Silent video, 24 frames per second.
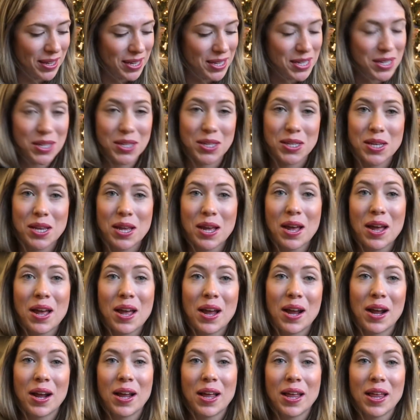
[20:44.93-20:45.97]

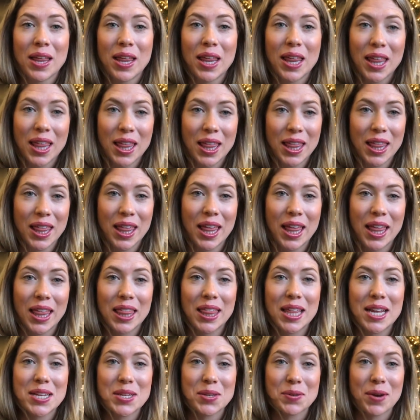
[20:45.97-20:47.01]

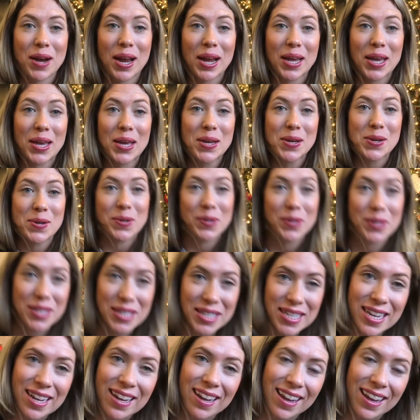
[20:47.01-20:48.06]
these raccoons